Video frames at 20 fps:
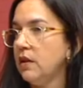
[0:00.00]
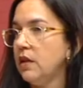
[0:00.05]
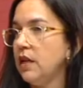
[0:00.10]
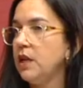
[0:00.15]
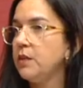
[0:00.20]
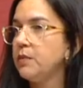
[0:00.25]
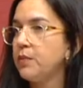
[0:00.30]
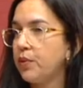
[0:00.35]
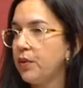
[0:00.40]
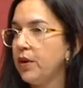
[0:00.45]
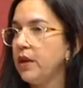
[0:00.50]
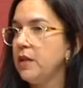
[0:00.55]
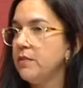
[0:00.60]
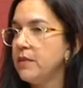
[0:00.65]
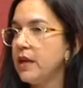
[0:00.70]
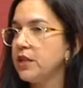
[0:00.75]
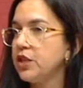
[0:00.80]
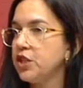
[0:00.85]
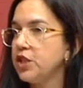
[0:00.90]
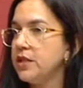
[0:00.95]
It pretty
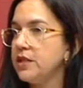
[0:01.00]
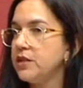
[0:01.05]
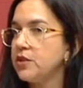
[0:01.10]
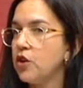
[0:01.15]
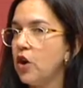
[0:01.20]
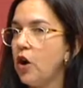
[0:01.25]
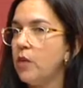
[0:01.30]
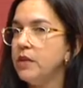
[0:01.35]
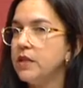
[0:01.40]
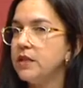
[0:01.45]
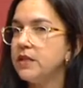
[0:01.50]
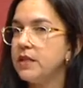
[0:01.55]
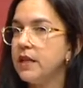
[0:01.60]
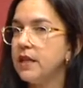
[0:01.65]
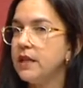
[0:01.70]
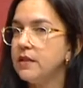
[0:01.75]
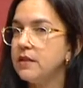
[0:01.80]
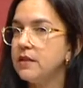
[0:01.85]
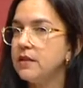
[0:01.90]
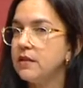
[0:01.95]
much is common
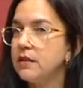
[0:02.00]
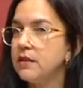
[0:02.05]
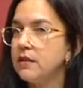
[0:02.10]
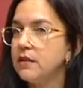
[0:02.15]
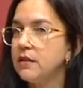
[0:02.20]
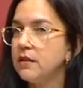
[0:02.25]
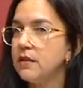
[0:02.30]
sense.